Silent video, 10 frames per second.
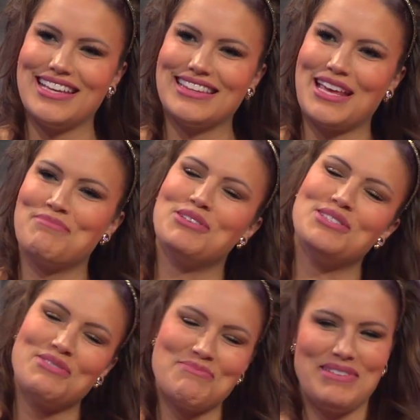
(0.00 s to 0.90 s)
and like puts
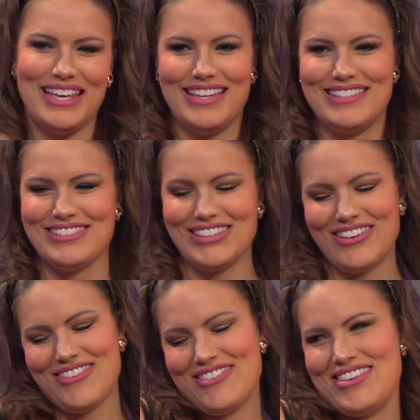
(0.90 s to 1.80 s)
you at peace and you're like,
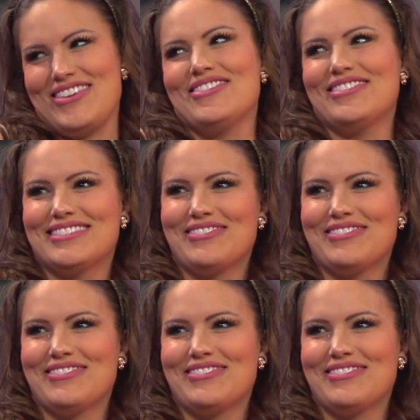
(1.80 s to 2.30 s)
oh, cute. So